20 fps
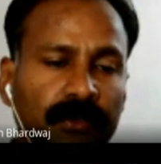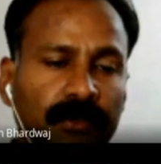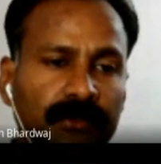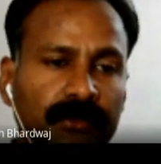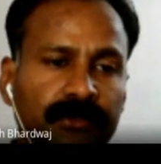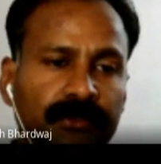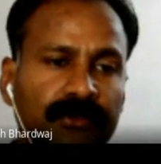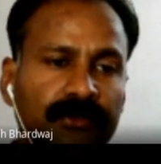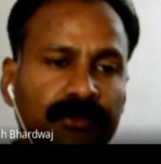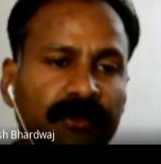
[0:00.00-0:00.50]

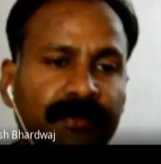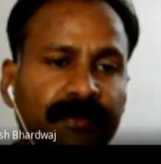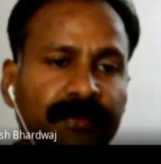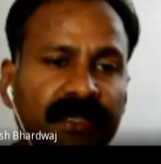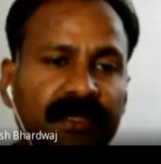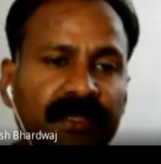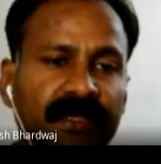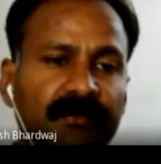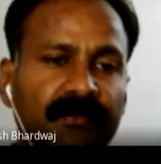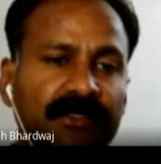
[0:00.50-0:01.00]
So the
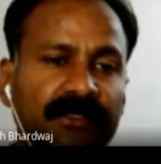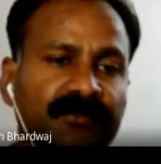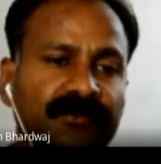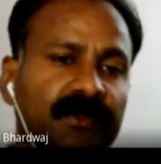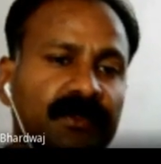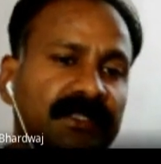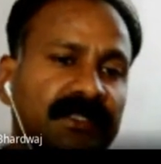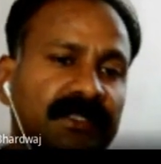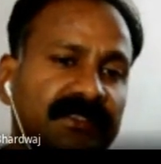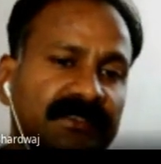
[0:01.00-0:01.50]
peak inverse
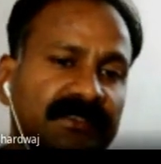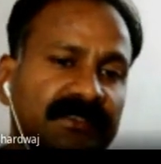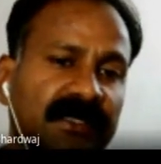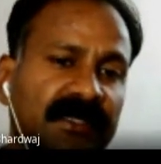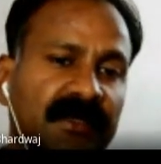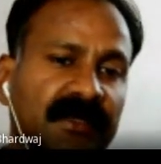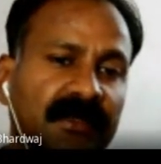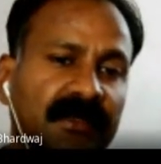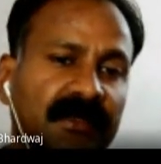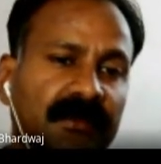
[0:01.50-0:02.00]
voltage is
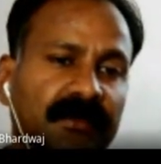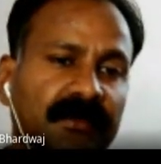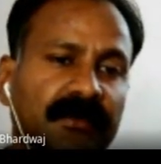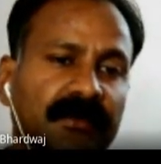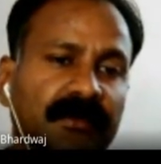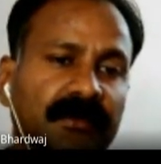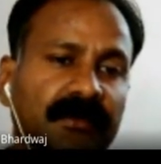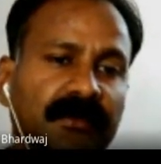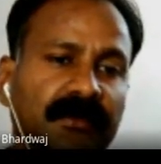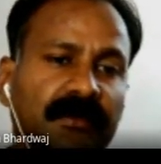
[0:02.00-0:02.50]
the
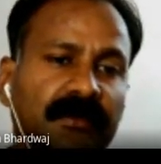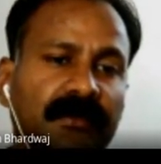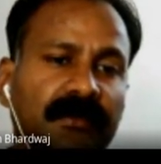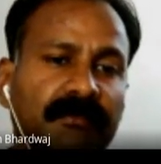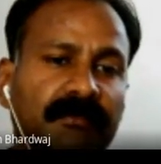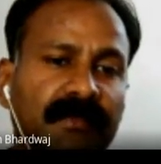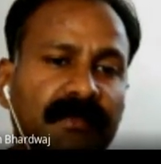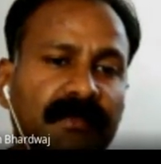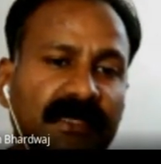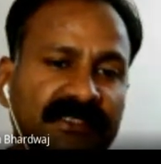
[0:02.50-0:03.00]

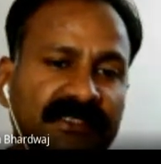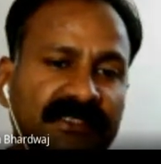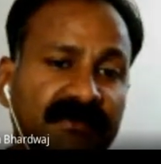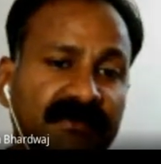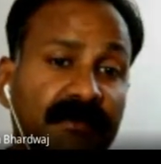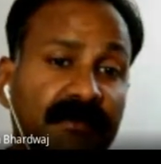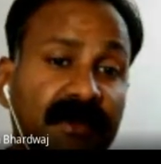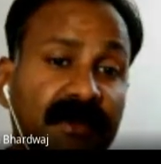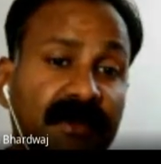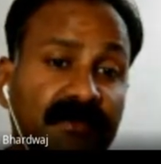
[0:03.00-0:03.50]

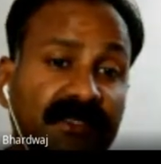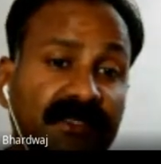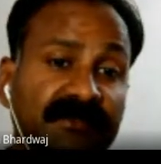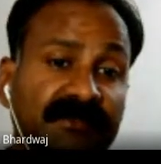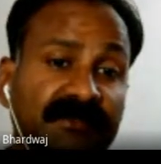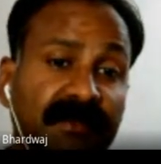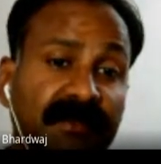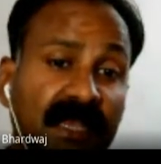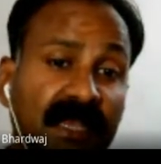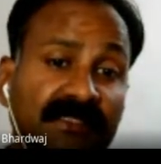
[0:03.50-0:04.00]
maximum
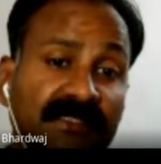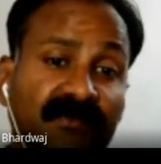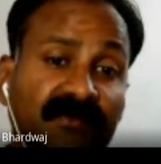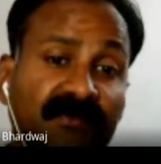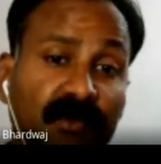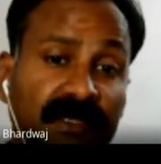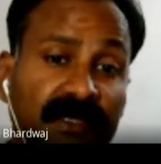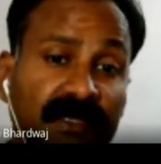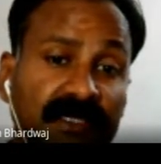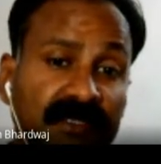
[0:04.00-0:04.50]
reverse bias
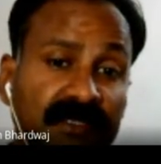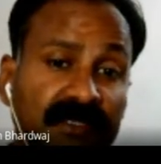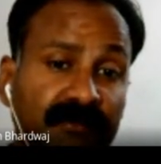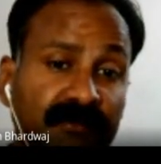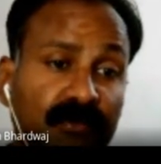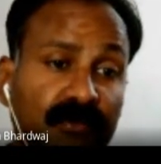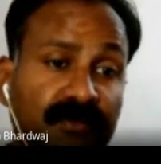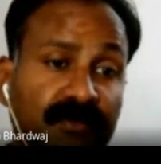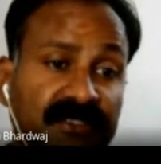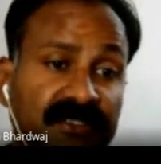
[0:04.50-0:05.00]
voltage
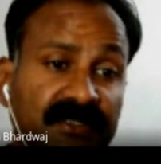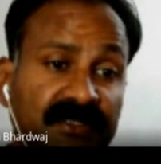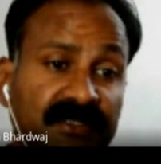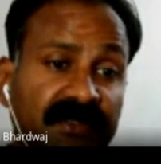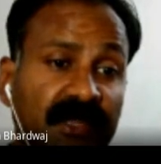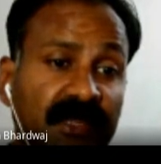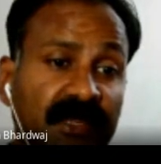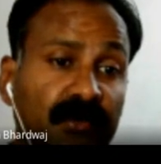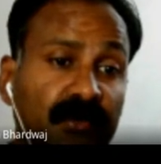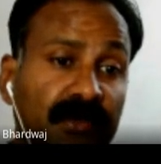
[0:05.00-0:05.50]
up to which a
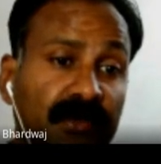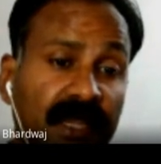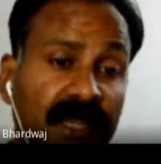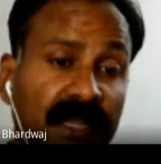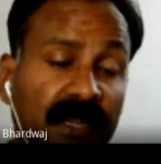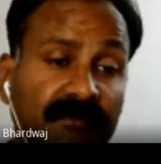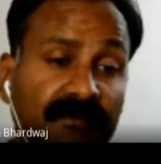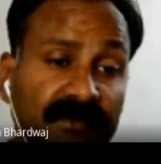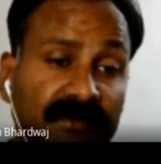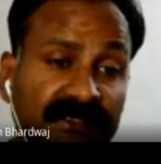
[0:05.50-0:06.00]
diode
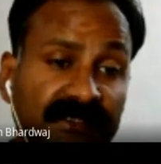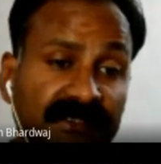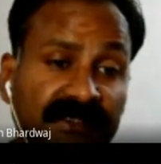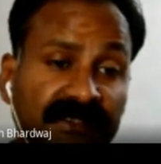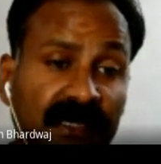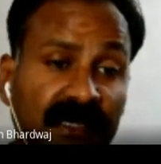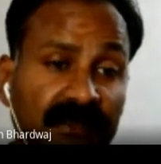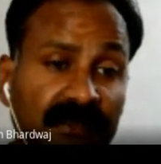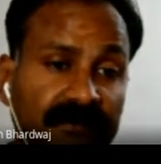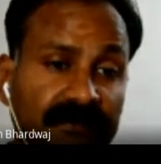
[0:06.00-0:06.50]
can
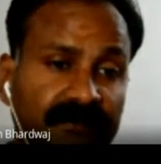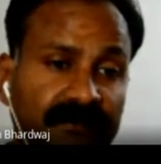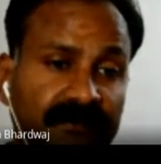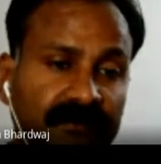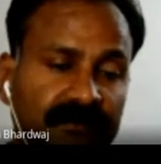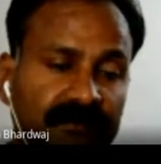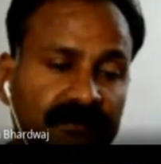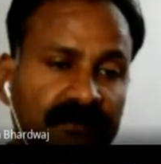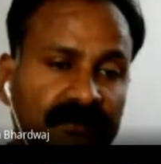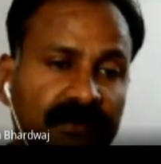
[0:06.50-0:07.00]
withstand.
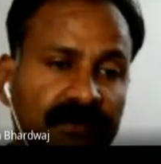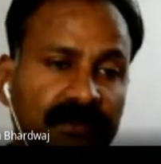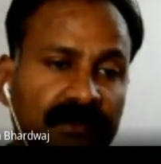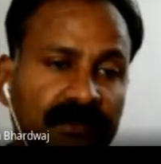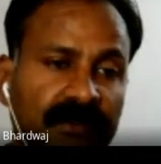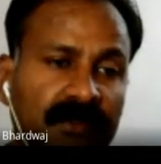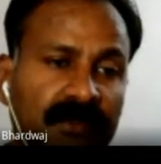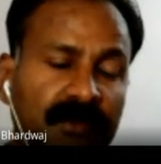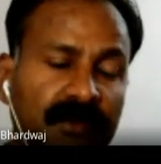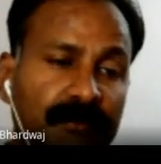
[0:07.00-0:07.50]

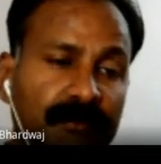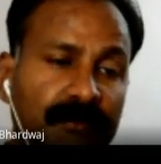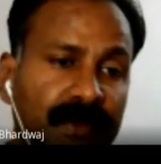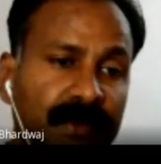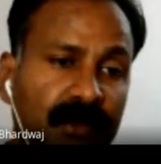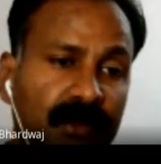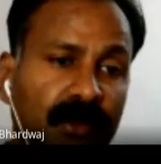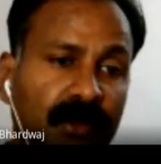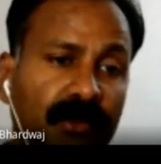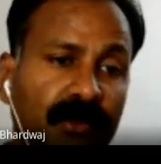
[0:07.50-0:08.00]

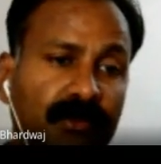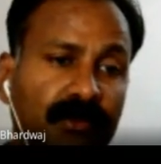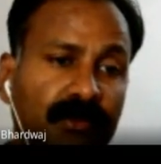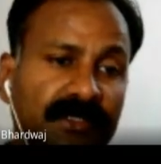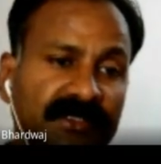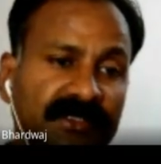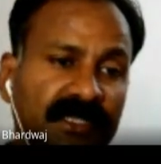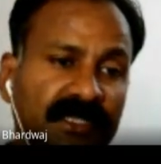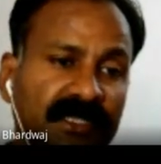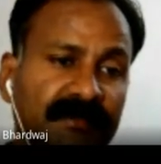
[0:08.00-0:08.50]
Beyond to
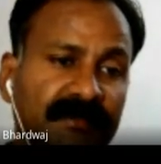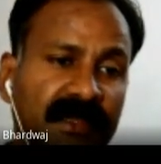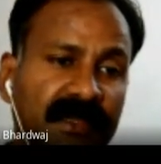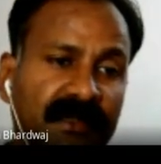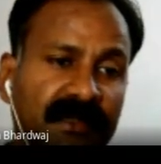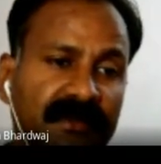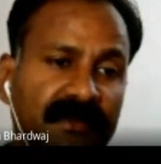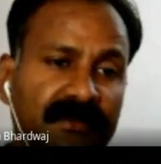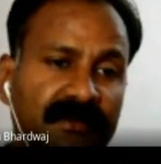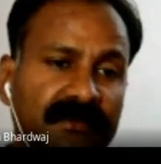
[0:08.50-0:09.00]
this
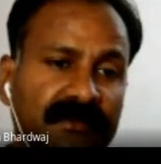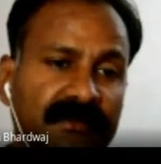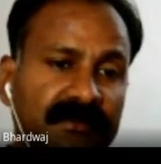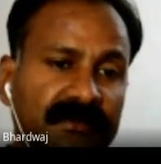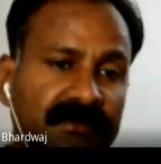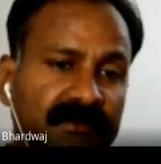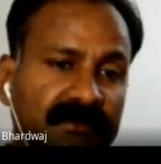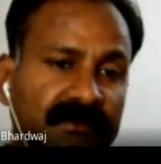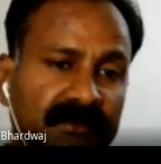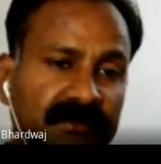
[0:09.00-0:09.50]
limit,
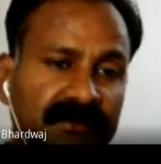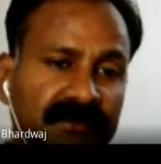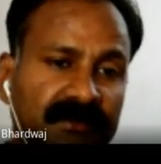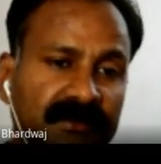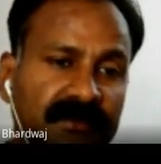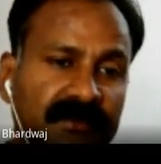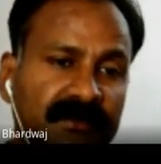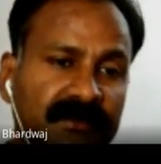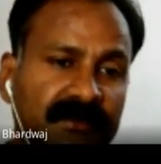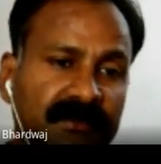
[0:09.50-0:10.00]

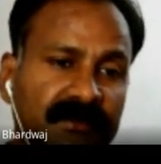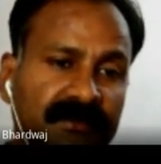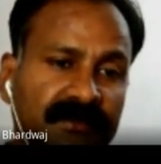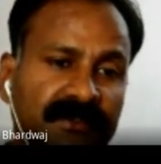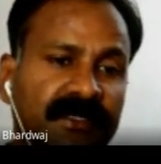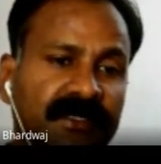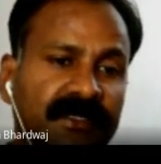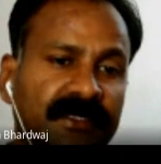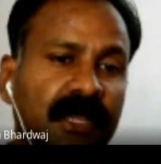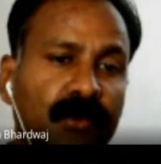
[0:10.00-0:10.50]

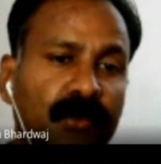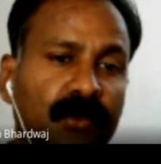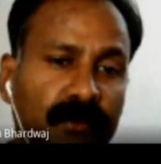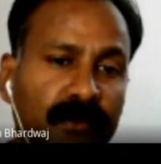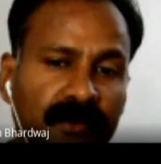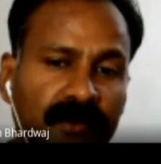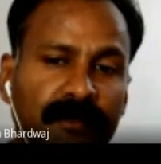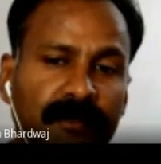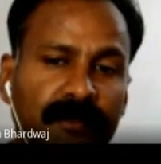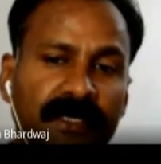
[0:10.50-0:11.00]
the diode
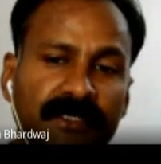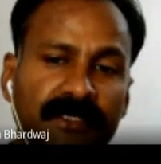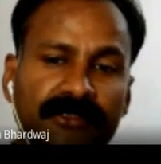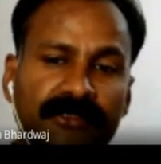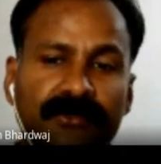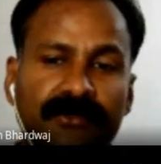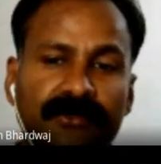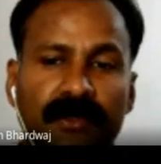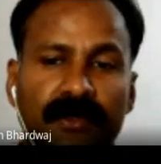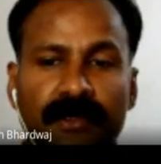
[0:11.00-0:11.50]
will be
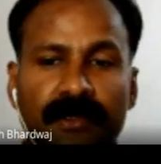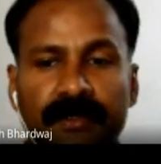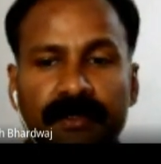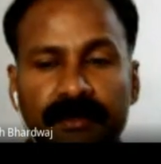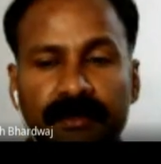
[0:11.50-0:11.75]
destroyed.